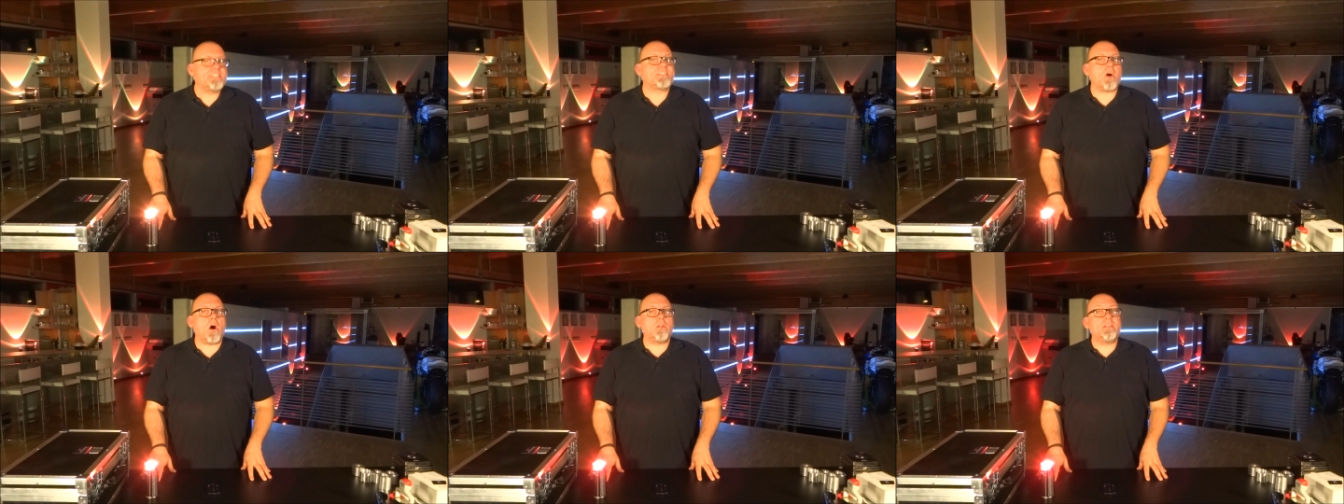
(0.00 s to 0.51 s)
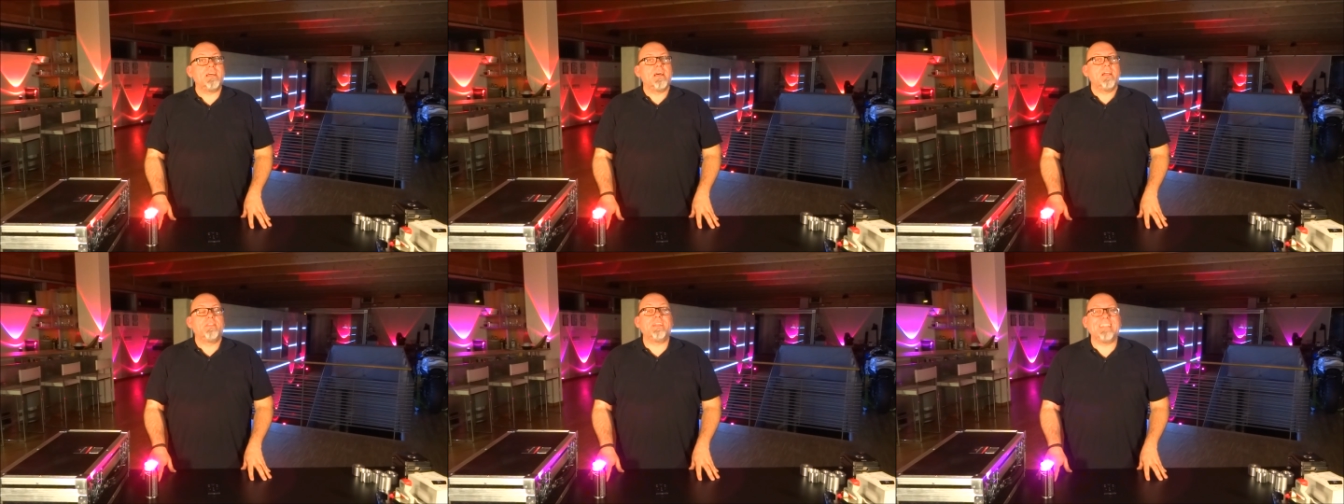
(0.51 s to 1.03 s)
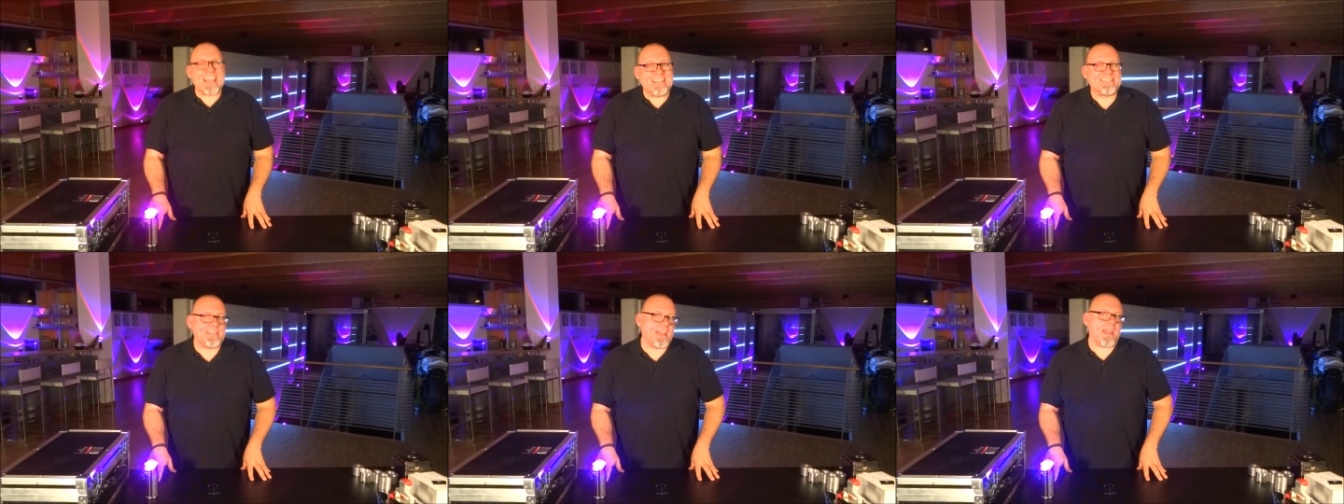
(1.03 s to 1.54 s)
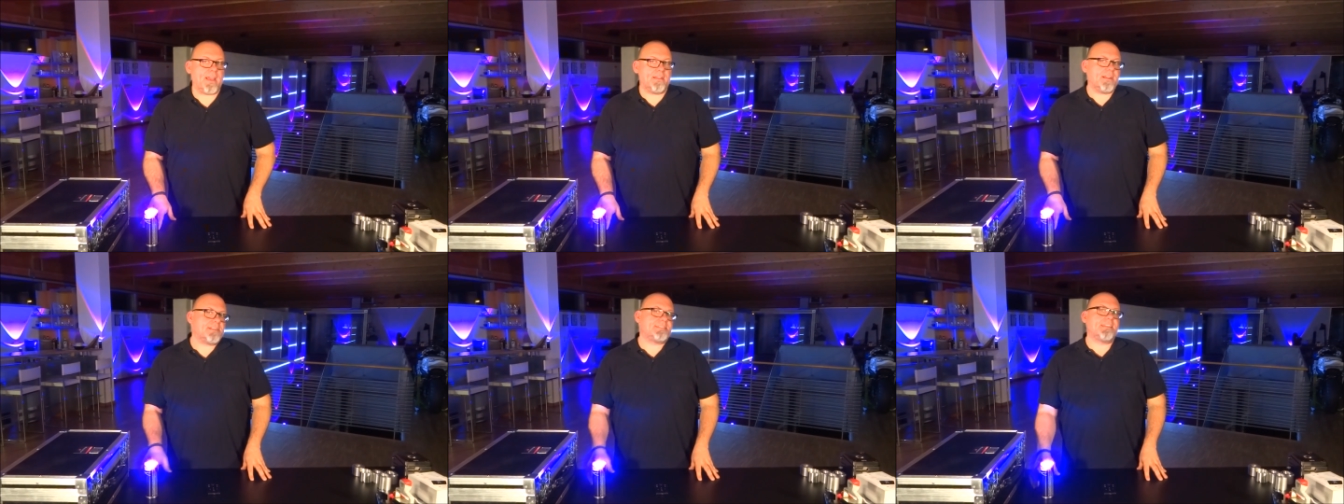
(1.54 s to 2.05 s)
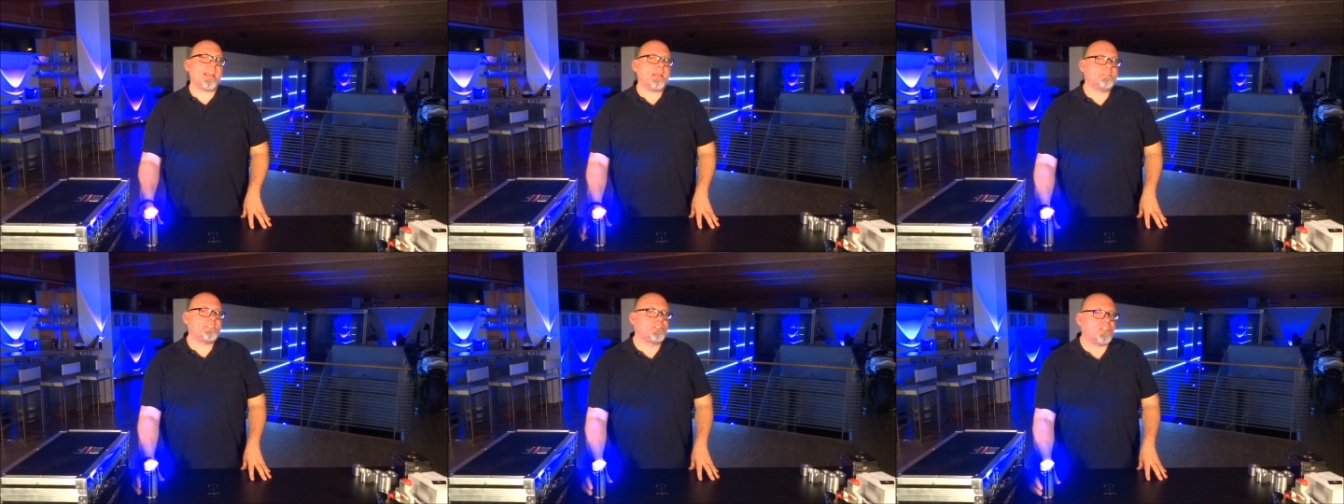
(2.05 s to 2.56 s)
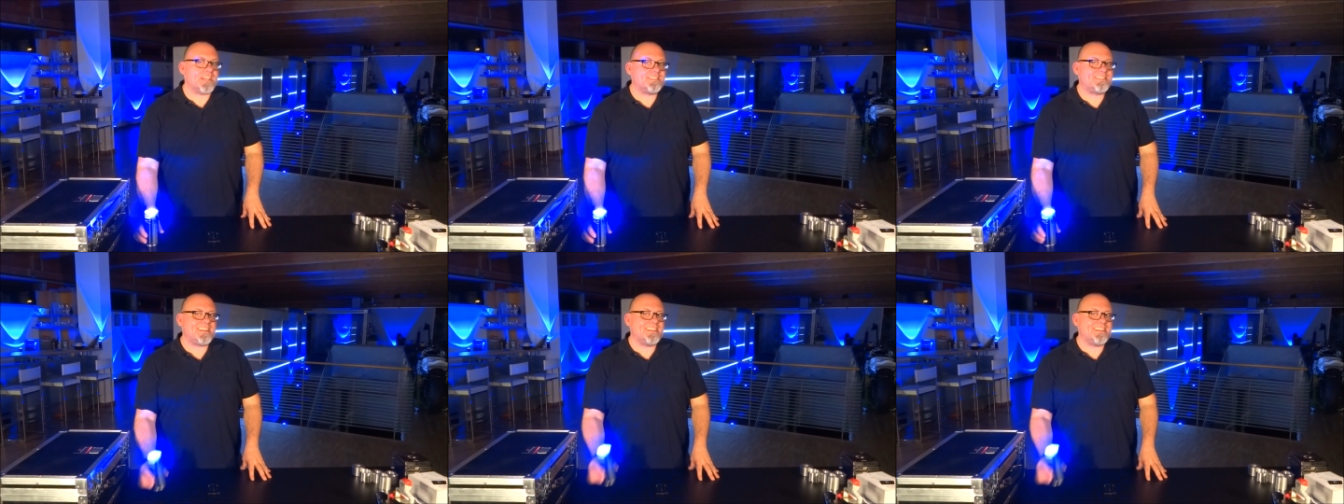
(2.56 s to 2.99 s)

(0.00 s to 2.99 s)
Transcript: It's called the light can and as the name suggests,